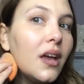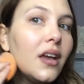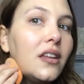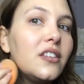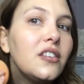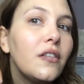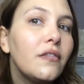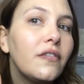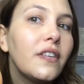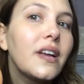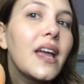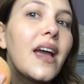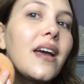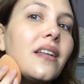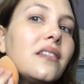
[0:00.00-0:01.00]
And don't
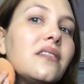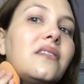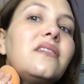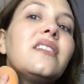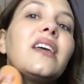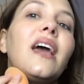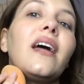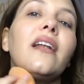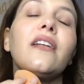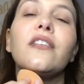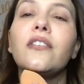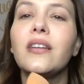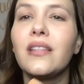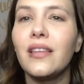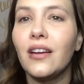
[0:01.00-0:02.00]
forget to get
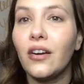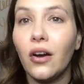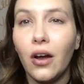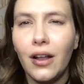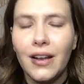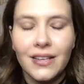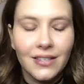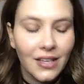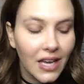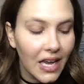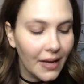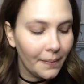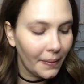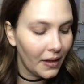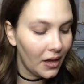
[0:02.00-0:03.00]
underneath here.
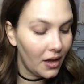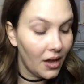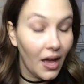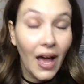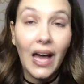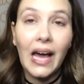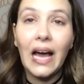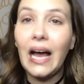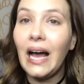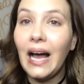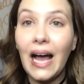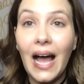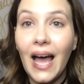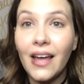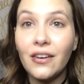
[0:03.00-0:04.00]
Honestly,
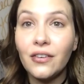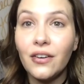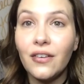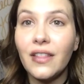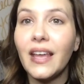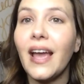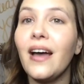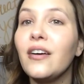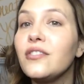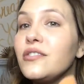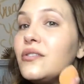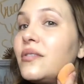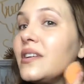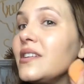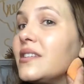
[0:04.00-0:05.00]
I don't know the gals
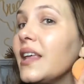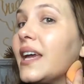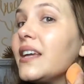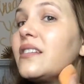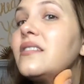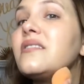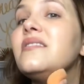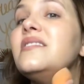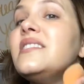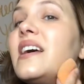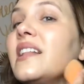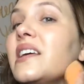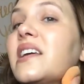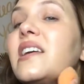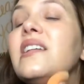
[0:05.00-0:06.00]
who can like
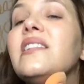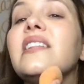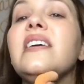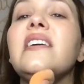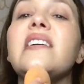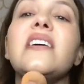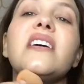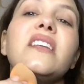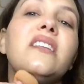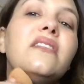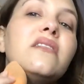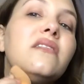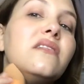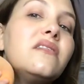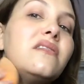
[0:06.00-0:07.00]
delicately and